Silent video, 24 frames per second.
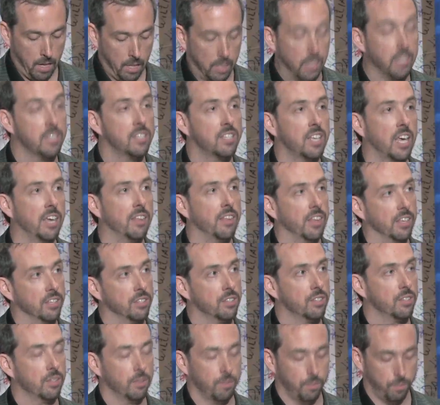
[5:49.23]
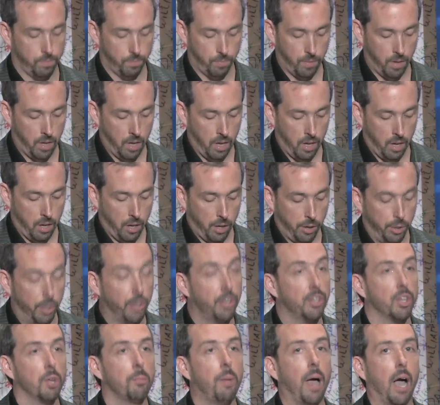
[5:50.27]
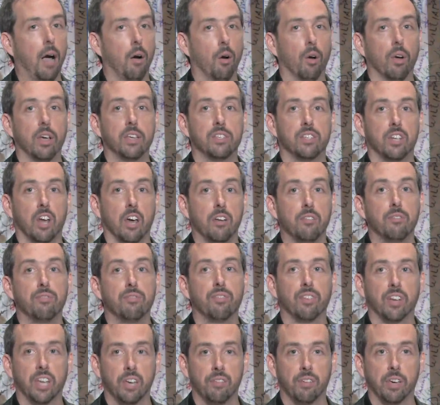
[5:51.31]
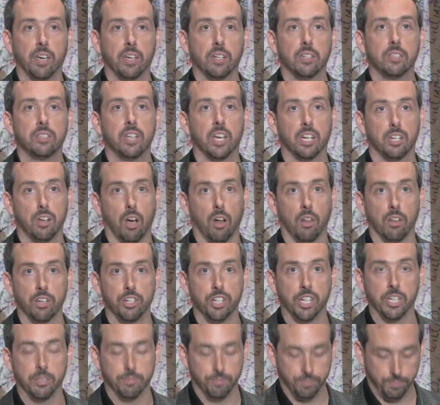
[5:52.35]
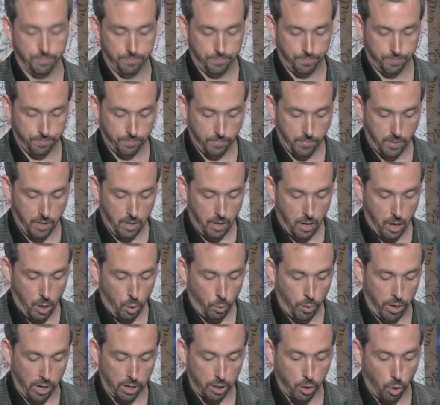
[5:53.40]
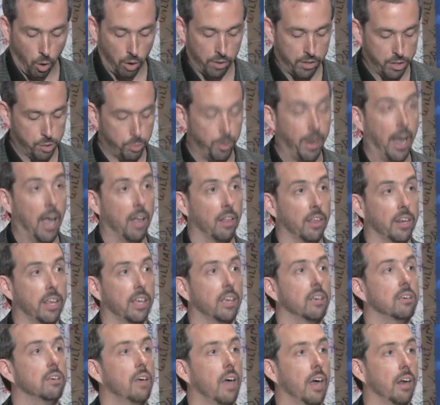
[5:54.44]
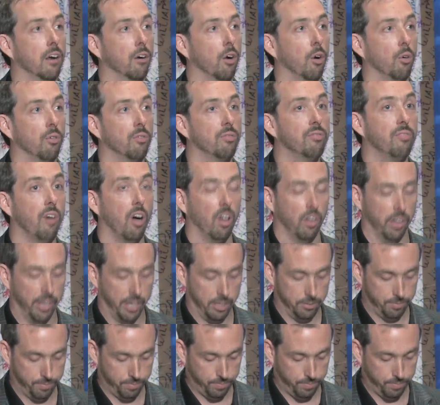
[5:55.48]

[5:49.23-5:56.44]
Let's say this: nuclear power is an unforgiving technology. We ignore this reality at our own folly.